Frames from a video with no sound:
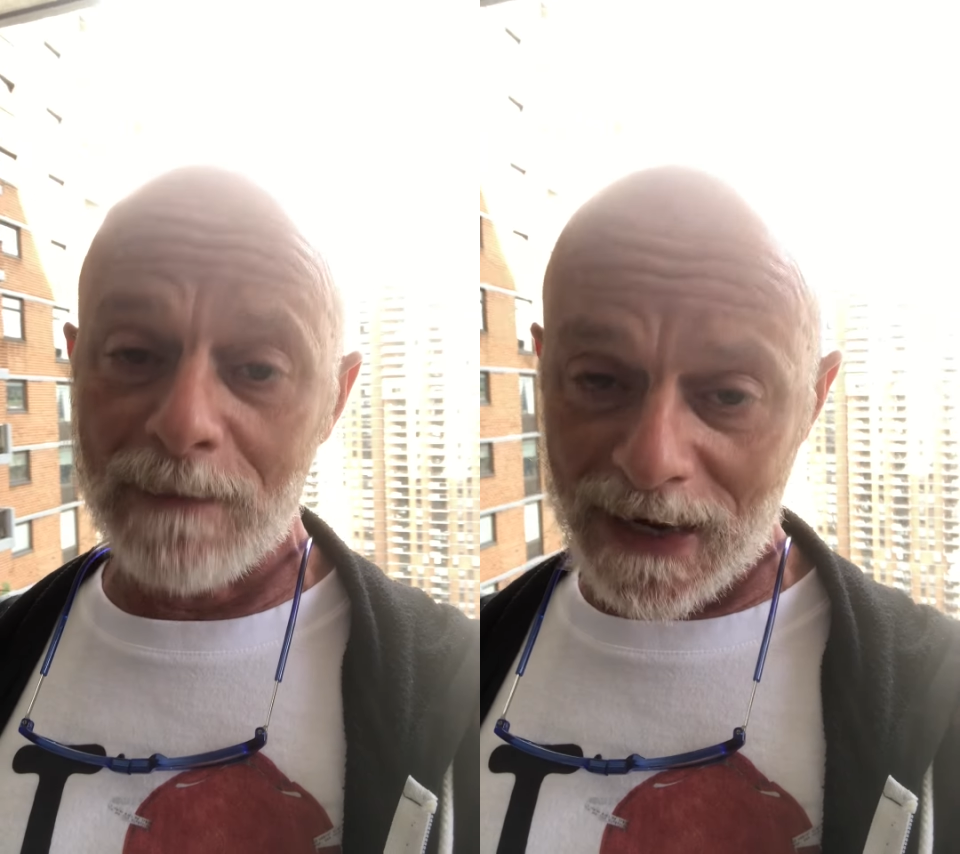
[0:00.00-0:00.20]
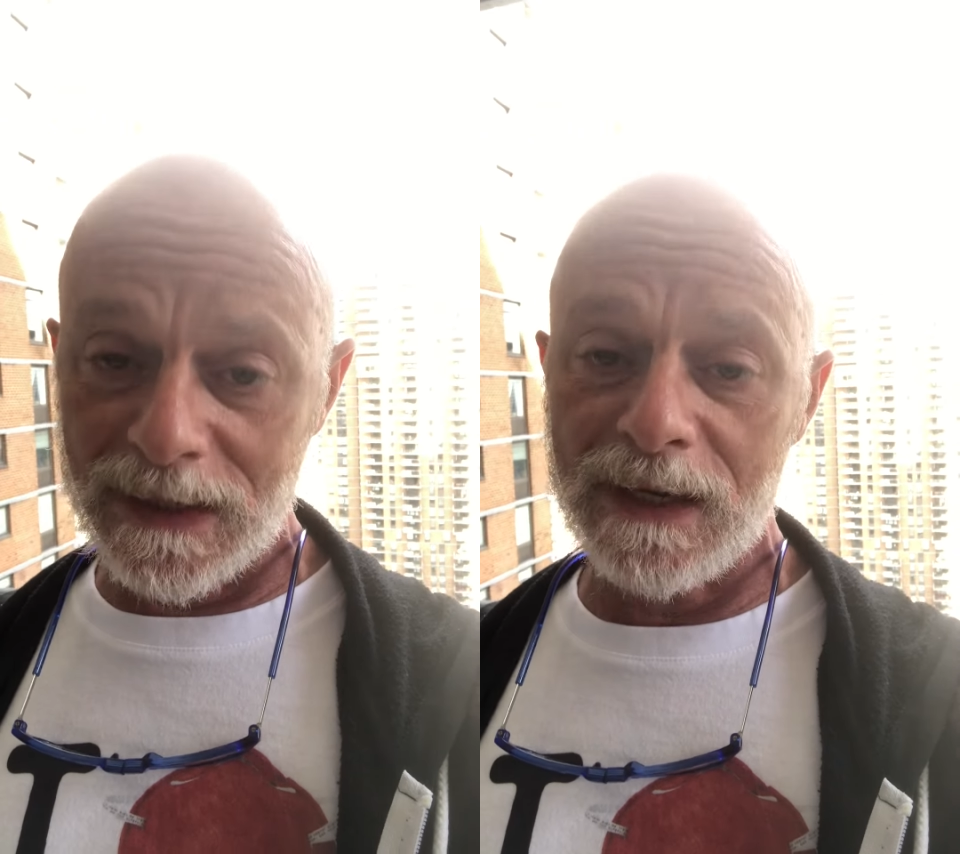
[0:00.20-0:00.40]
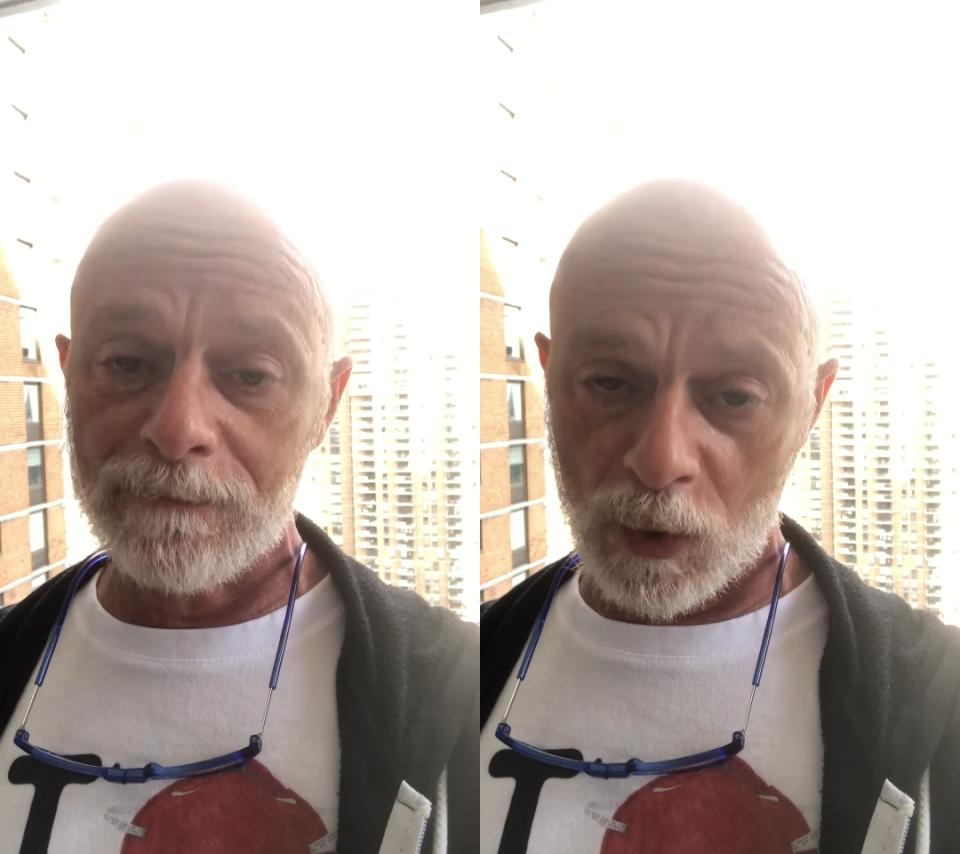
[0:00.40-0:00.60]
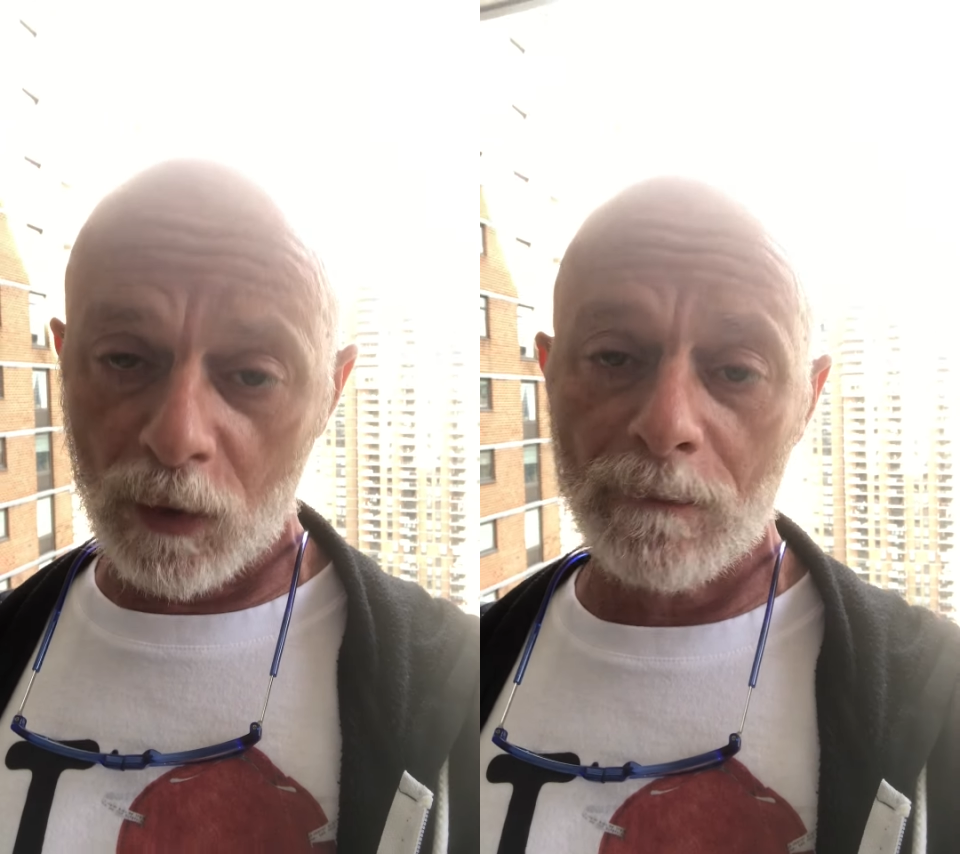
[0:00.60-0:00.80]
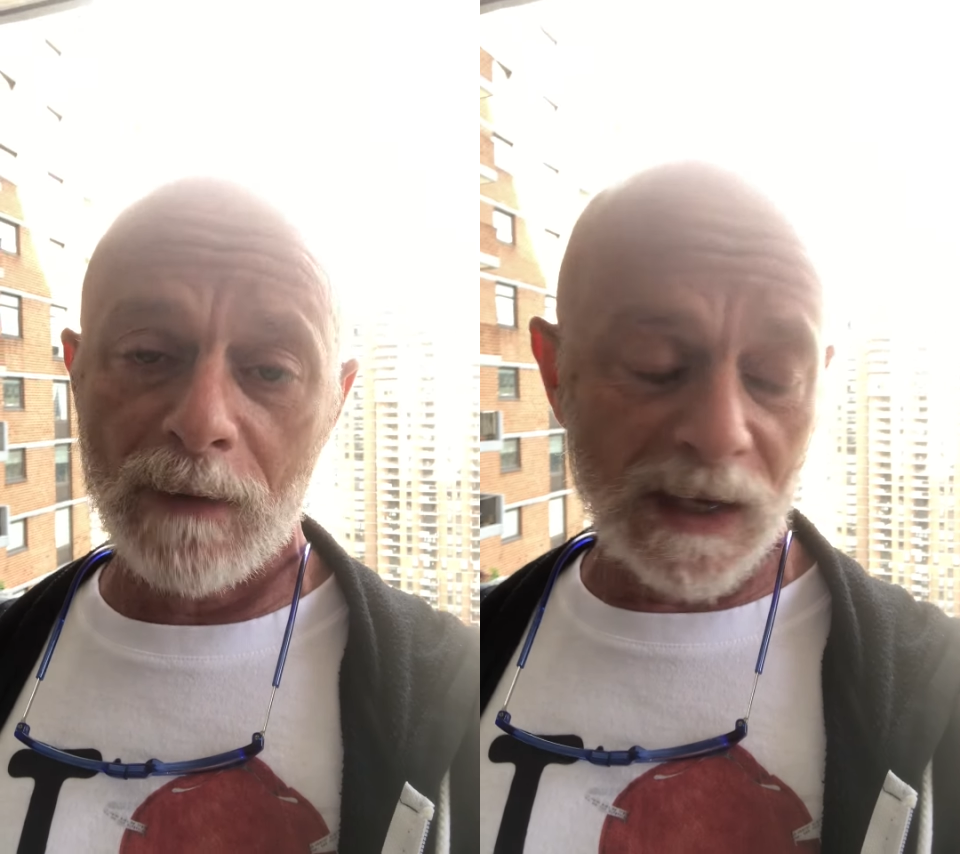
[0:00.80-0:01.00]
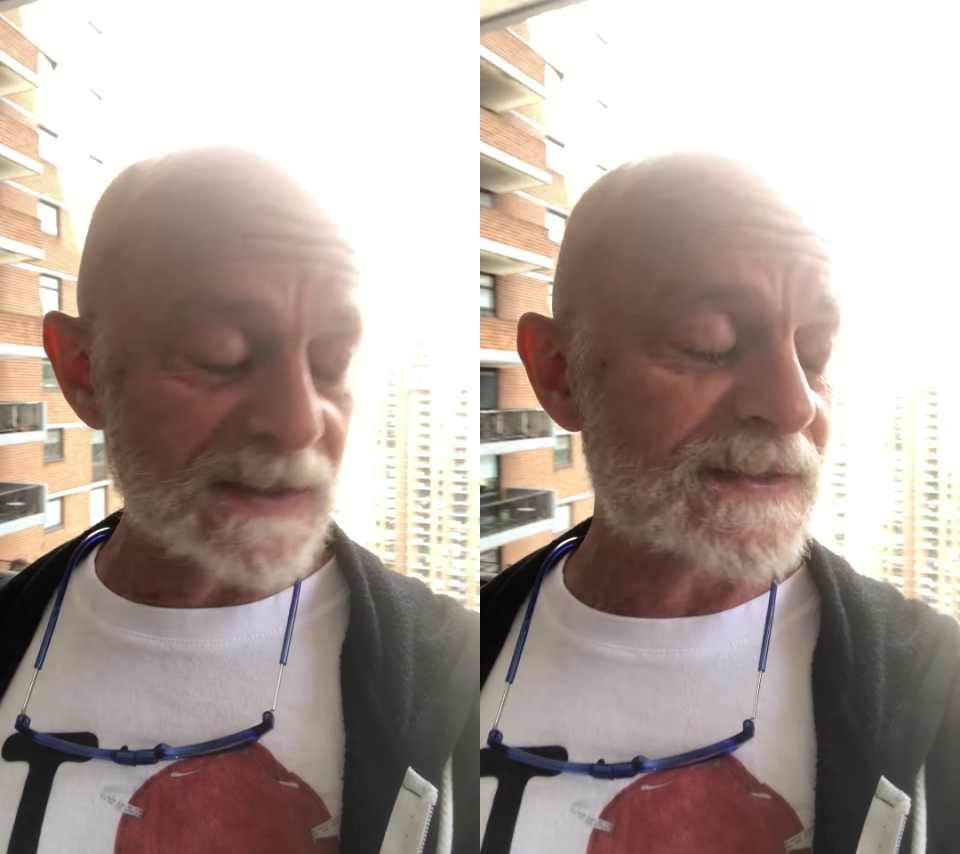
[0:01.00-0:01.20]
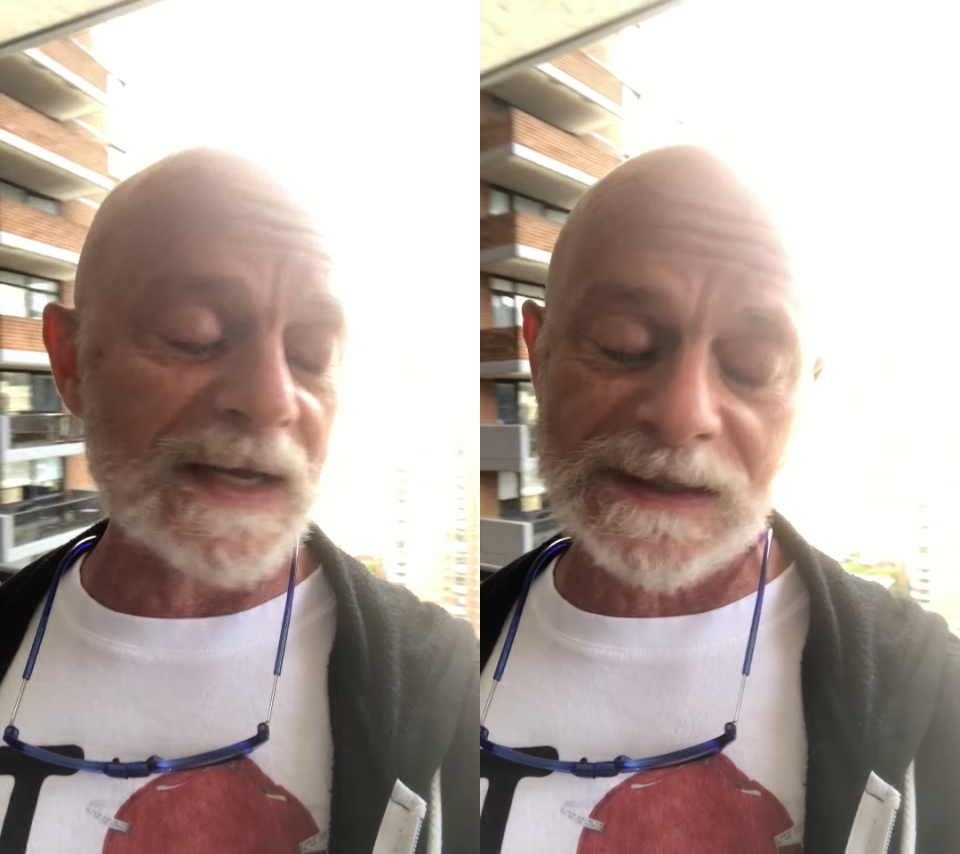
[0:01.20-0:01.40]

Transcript: many more months,